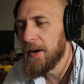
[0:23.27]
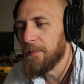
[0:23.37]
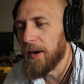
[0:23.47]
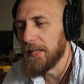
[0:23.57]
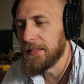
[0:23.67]

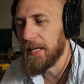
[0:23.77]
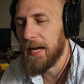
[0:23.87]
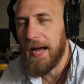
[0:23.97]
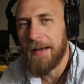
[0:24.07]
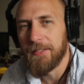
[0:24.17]
but
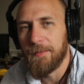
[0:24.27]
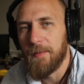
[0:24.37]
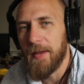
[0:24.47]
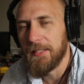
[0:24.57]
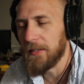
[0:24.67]
I have some
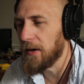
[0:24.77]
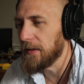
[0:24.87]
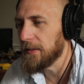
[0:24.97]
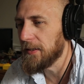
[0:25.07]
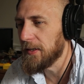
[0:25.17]
amazing
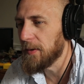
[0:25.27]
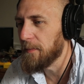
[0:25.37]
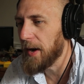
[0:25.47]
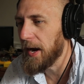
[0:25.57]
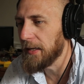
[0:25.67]
art here
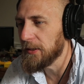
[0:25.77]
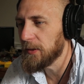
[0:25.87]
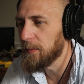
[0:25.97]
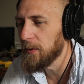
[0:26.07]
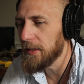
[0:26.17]
by
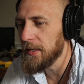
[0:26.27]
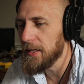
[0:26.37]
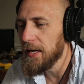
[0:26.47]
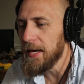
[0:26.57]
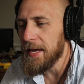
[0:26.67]
Spooky,